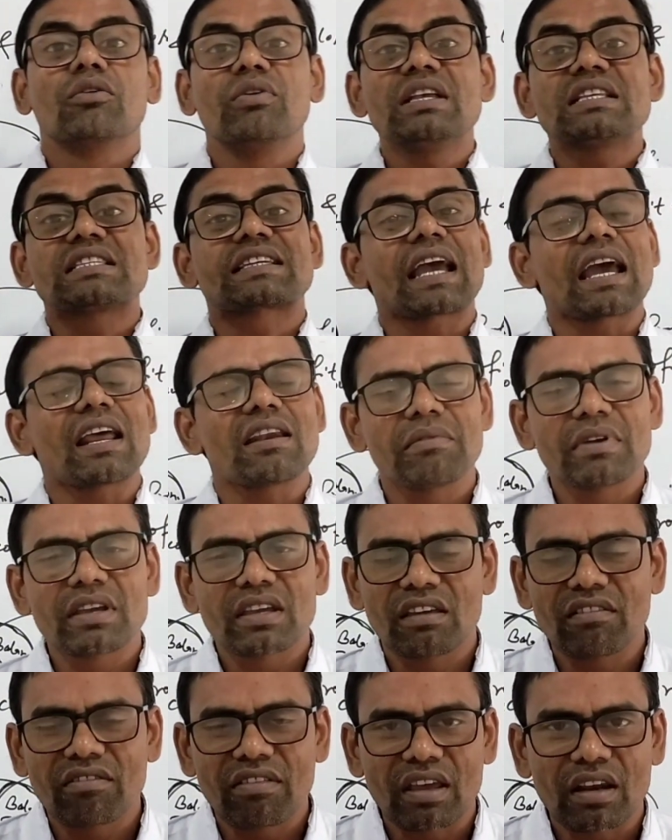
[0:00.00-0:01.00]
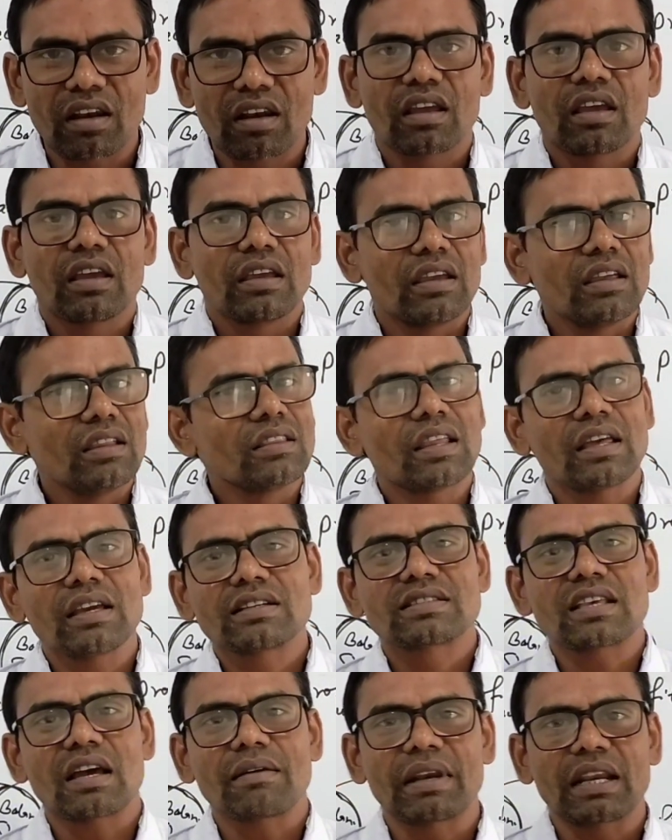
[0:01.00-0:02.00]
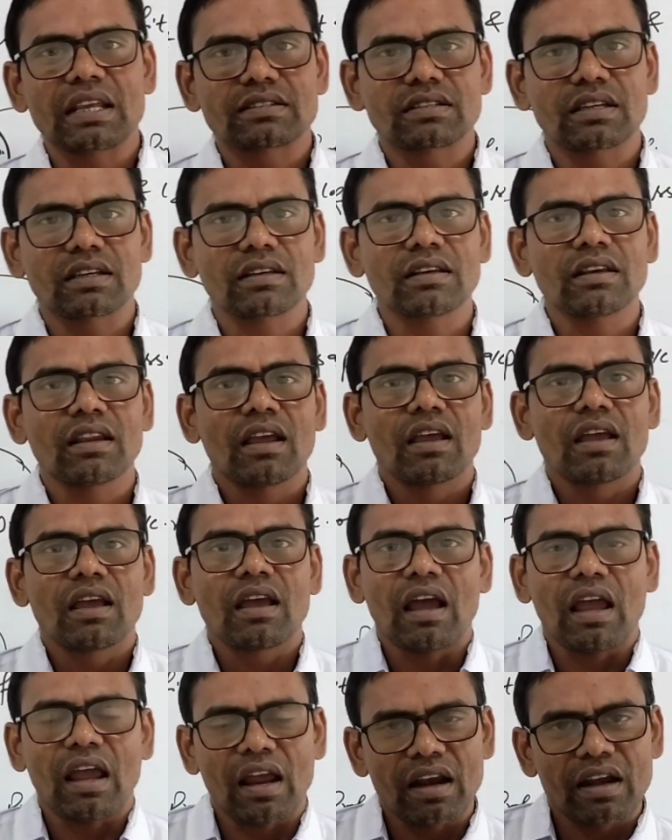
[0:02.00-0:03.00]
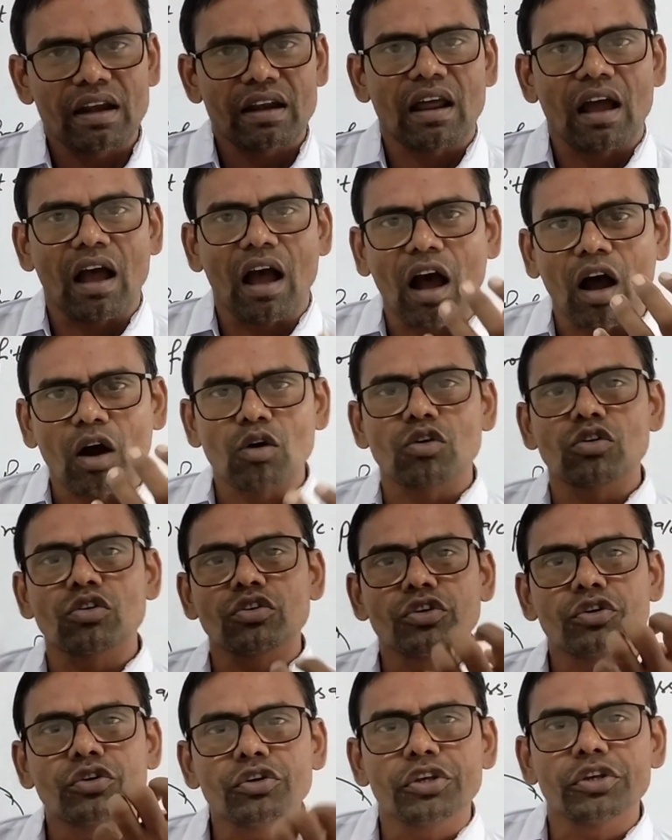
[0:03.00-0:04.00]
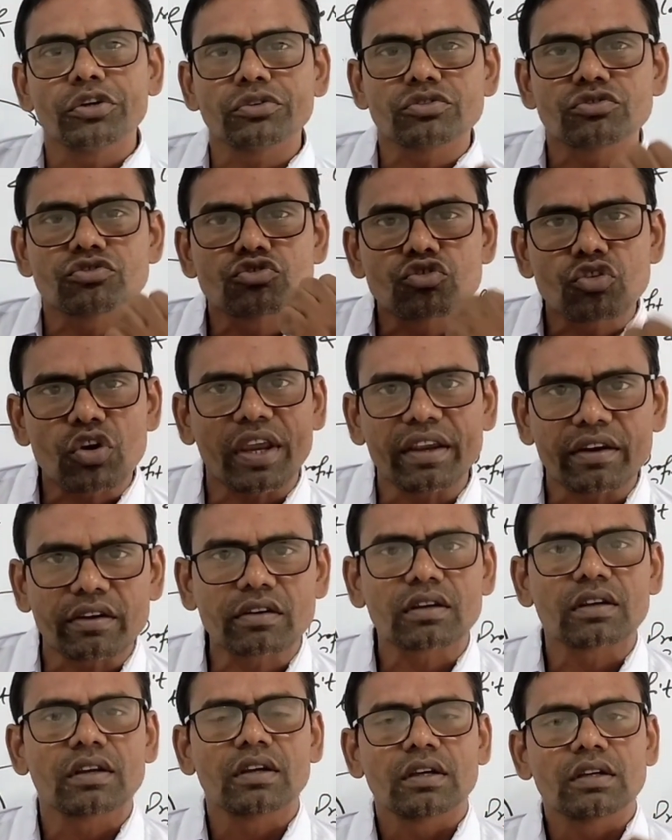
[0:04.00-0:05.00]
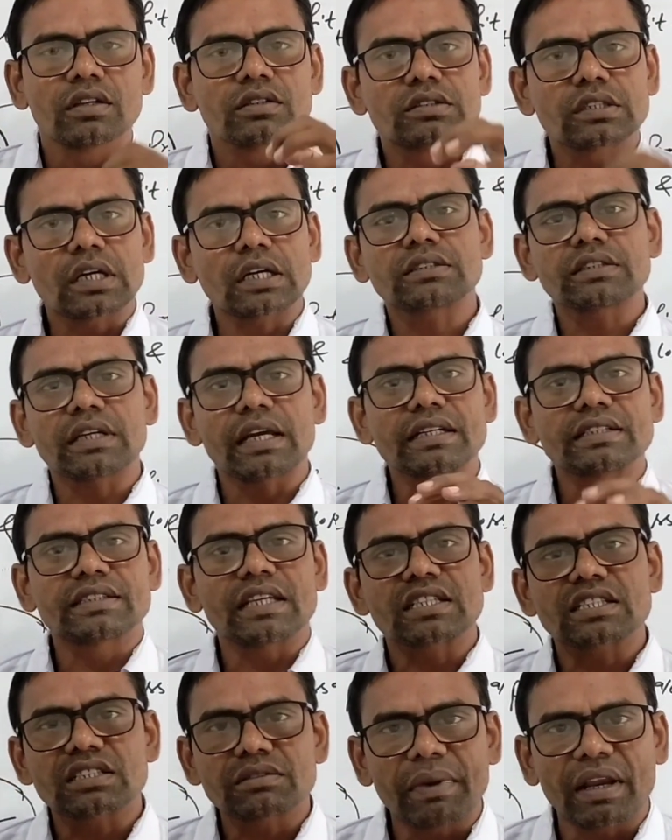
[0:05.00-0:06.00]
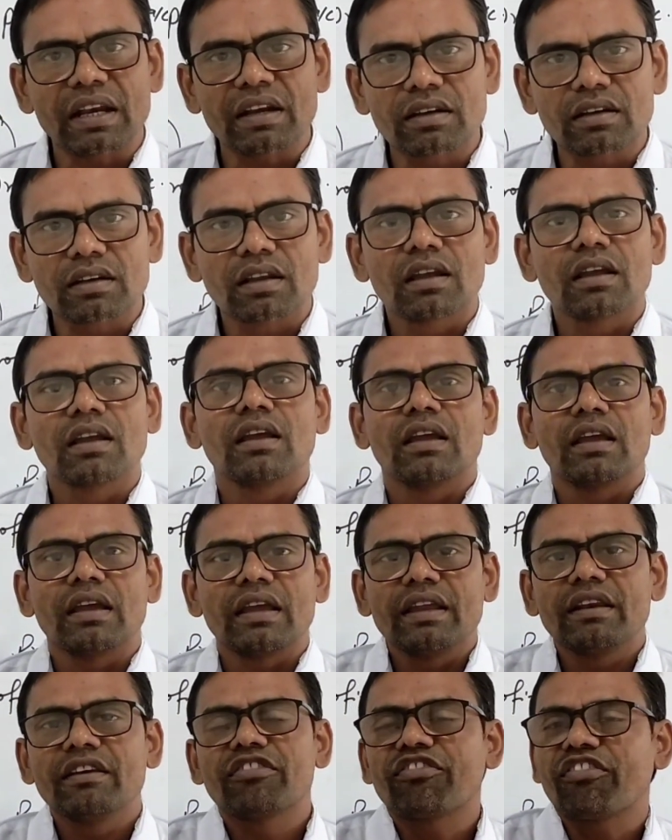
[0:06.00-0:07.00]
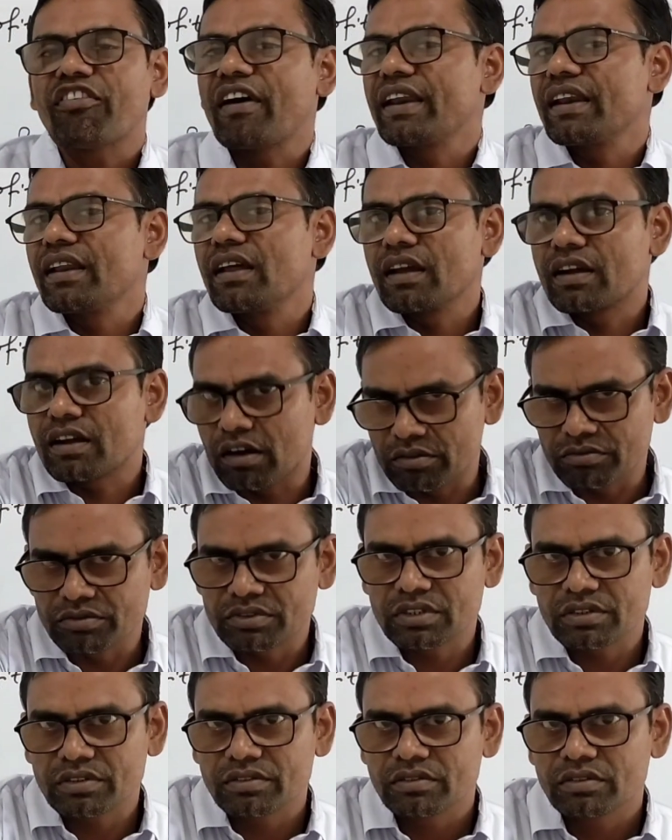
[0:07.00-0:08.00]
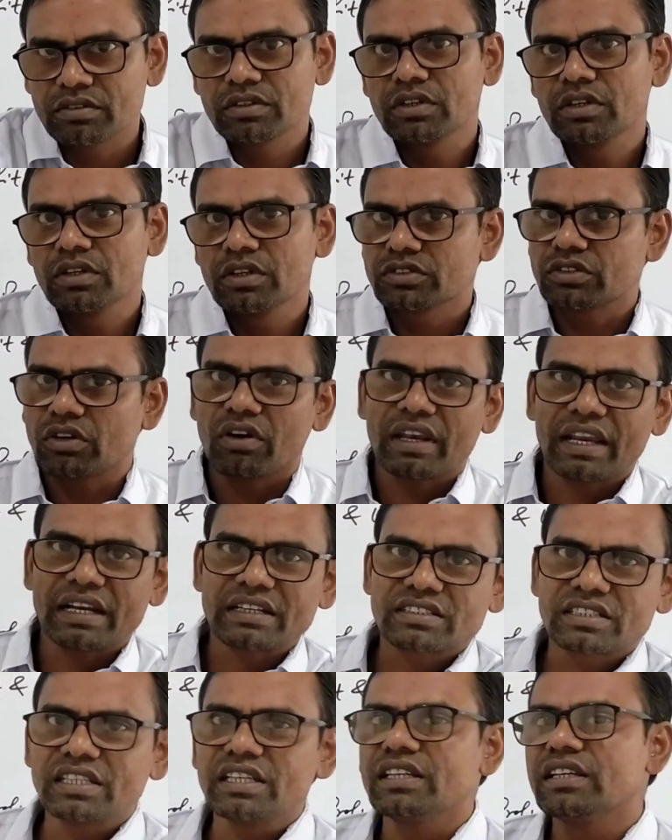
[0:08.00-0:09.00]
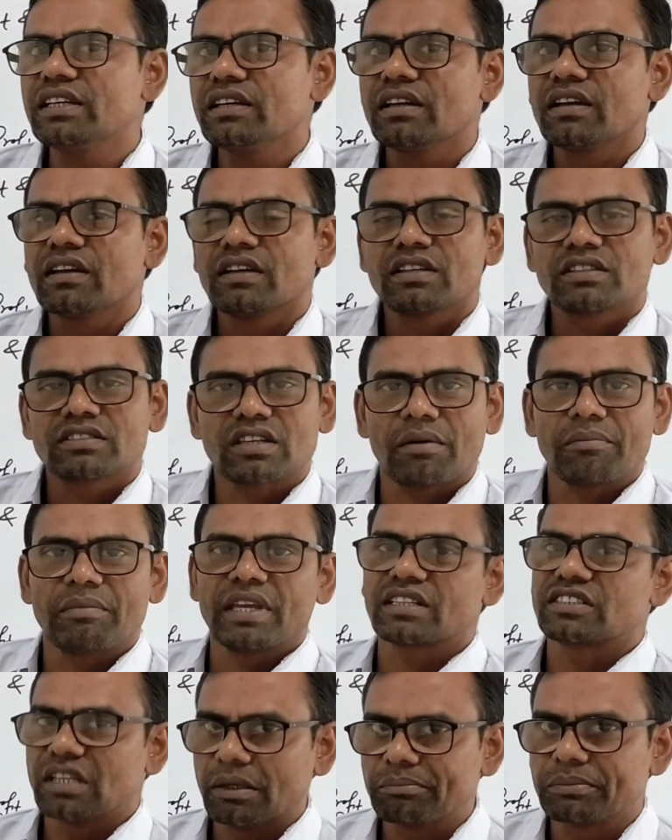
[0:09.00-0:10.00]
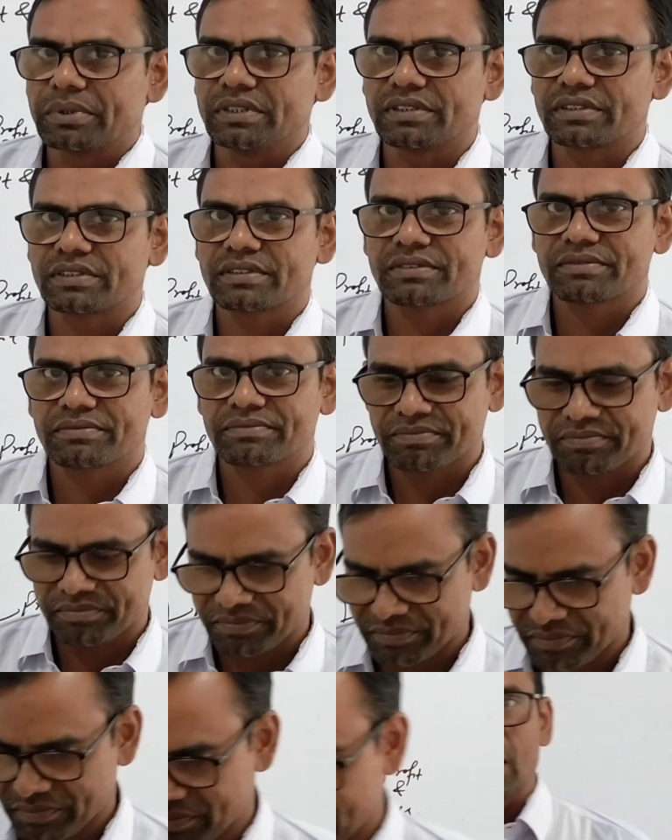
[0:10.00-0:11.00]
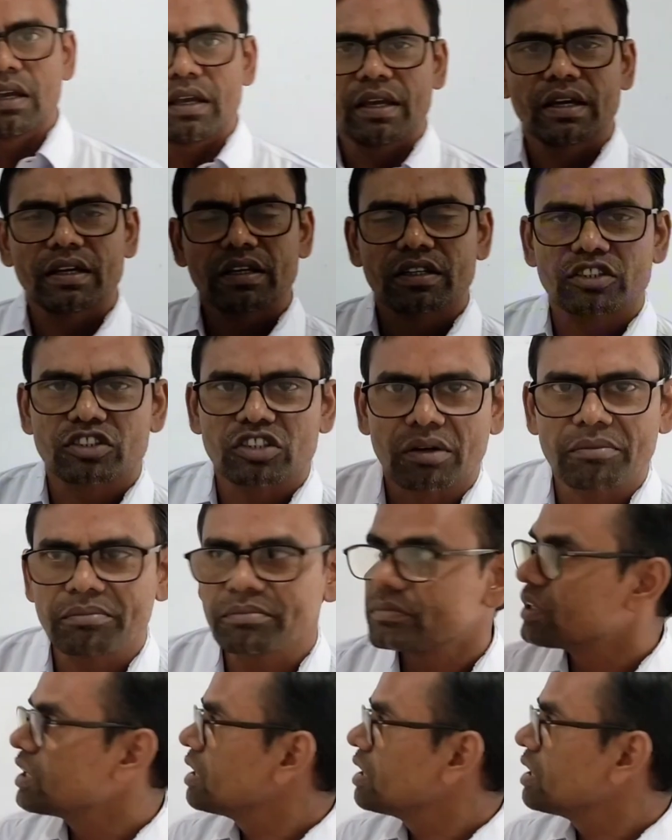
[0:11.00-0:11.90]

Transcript: which can be given in the examination and how do you treat such adjustment in final account. So let's see some examples. Here some